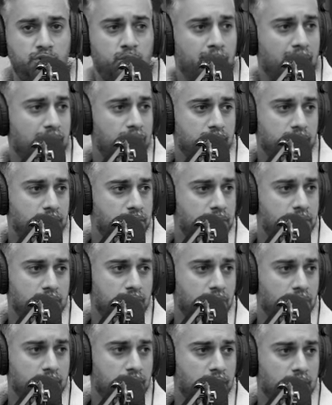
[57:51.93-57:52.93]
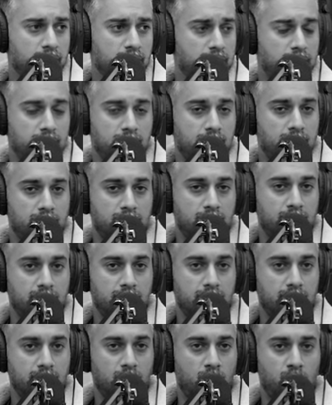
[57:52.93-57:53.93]
with your mouth, with your tongue, you know?
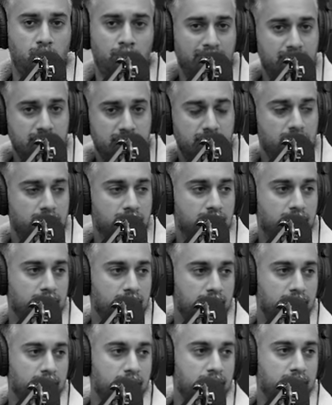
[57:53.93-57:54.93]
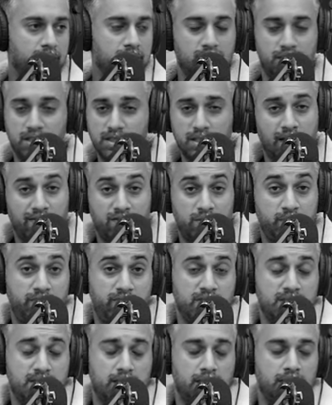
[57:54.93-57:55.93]
Or mentally. It doesn't have
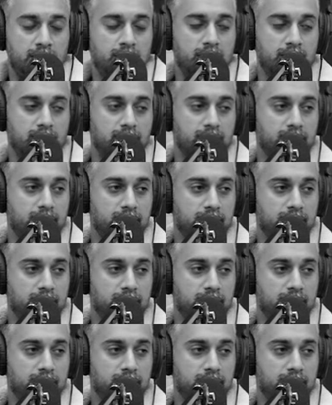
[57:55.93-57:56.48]
to be physically.